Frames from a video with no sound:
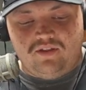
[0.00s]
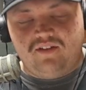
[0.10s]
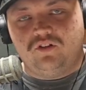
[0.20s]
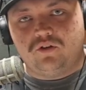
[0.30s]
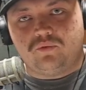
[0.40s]

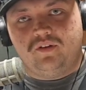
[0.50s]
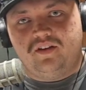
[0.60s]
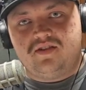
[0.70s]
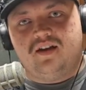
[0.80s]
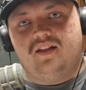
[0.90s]
They've looked
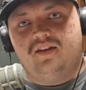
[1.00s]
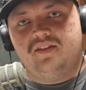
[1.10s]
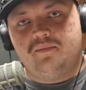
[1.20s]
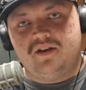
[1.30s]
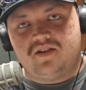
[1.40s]
really solid.
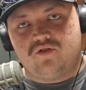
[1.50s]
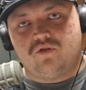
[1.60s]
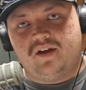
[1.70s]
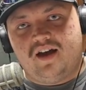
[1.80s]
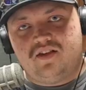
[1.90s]
They beat
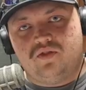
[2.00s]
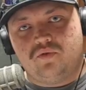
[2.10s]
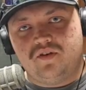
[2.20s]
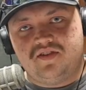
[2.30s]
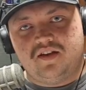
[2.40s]
Central Cass in
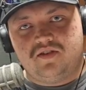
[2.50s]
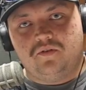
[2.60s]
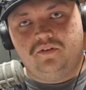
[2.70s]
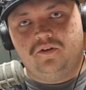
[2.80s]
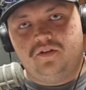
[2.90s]
3 sets
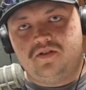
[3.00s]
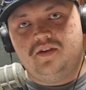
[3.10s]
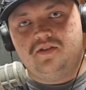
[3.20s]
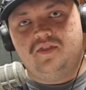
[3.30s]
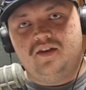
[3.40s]
earlier this
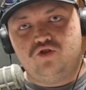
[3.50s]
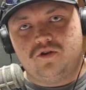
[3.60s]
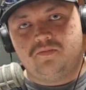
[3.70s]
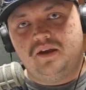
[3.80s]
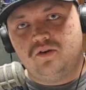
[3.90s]
season. They
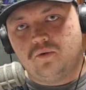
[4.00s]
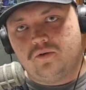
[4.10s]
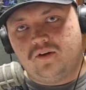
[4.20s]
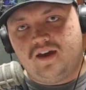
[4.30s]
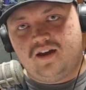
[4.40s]
just beat
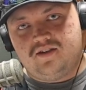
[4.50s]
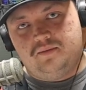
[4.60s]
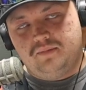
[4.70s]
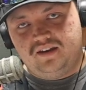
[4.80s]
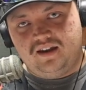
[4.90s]
Northern Cass
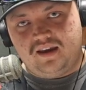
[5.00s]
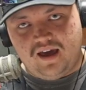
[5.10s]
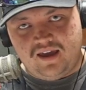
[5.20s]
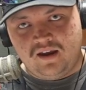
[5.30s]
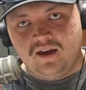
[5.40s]
on Monday
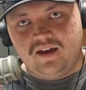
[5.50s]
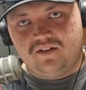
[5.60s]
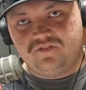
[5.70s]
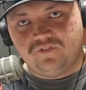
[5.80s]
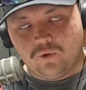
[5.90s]
night
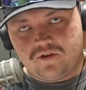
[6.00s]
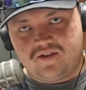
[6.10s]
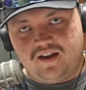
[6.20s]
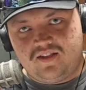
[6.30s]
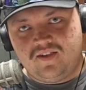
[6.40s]
in 4
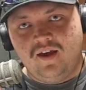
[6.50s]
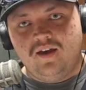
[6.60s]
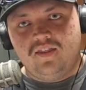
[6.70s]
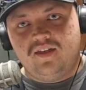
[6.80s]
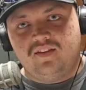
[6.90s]
sets.
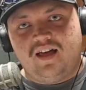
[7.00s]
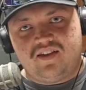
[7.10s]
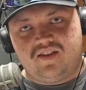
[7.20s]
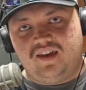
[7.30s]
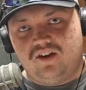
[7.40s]
They
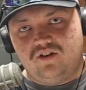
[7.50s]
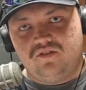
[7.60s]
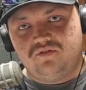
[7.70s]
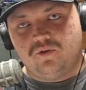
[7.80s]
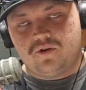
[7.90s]
lost to
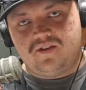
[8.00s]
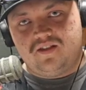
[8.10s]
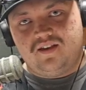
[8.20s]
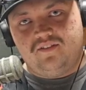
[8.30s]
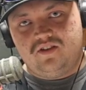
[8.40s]
Kindred in 4
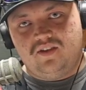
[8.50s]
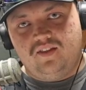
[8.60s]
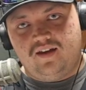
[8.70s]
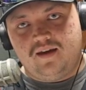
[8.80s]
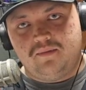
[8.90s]
sets, obviously,
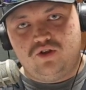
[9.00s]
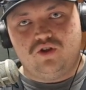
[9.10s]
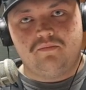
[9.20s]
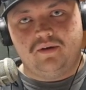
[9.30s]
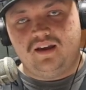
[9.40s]
like I
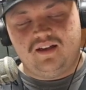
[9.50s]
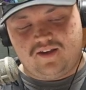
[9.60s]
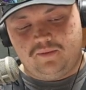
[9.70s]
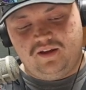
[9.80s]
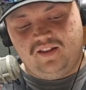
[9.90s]
mentioned, but it's
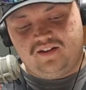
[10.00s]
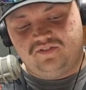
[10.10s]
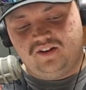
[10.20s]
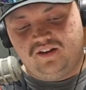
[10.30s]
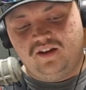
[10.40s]
going to be a lot of
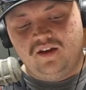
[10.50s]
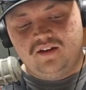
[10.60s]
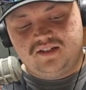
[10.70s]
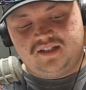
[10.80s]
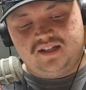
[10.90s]
fun
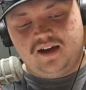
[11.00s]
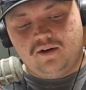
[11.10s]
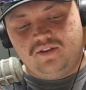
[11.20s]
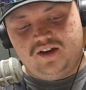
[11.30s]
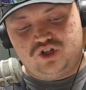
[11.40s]
to see
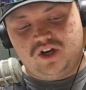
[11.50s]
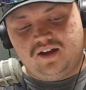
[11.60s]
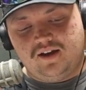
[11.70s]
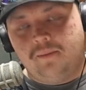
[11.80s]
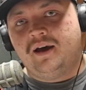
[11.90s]
how they
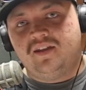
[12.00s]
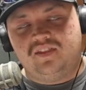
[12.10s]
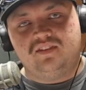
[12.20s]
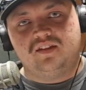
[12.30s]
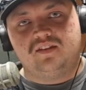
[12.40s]
shake I
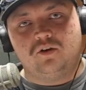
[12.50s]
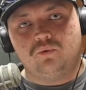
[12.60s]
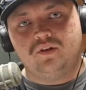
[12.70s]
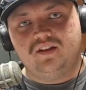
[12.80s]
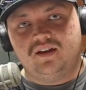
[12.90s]
think that
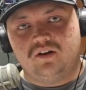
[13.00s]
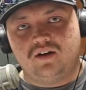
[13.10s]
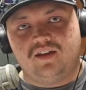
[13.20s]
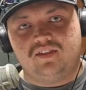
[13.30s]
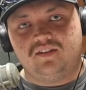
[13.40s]

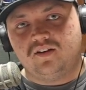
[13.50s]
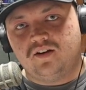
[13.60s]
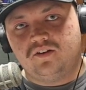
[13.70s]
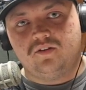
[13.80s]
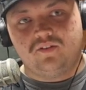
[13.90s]

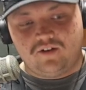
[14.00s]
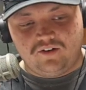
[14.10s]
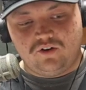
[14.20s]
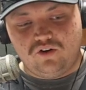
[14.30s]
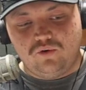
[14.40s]
they're
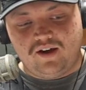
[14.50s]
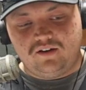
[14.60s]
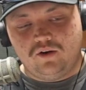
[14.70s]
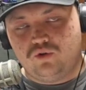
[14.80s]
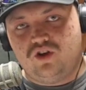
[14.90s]
under new head
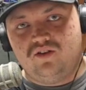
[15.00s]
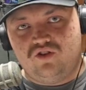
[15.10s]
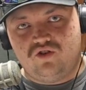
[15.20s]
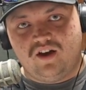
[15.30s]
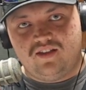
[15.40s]
coach
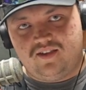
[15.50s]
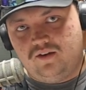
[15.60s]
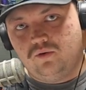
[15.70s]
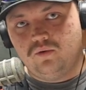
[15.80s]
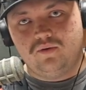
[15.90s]
Angie
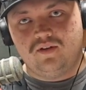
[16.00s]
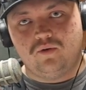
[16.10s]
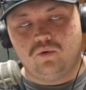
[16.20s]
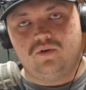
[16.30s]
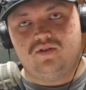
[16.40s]
Johnson,
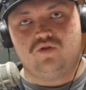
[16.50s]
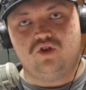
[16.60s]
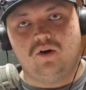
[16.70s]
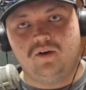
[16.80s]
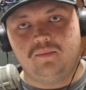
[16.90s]
who has
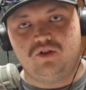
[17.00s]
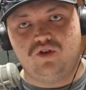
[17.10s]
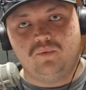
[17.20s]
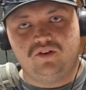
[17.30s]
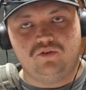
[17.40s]
shown, I mean,
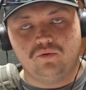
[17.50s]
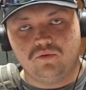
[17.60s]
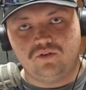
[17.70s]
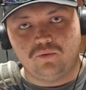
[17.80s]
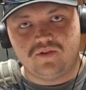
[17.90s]
she won
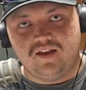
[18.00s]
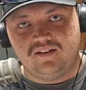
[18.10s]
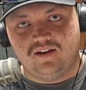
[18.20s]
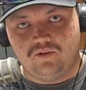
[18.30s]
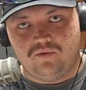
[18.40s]
two state
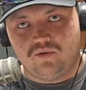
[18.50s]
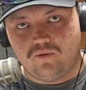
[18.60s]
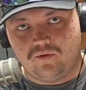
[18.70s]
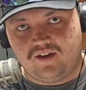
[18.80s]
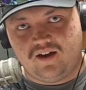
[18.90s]
titles with
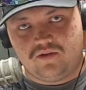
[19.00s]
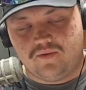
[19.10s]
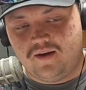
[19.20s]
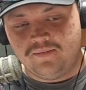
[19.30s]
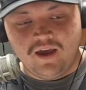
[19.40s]
Northern Cass,
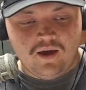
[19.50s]
right?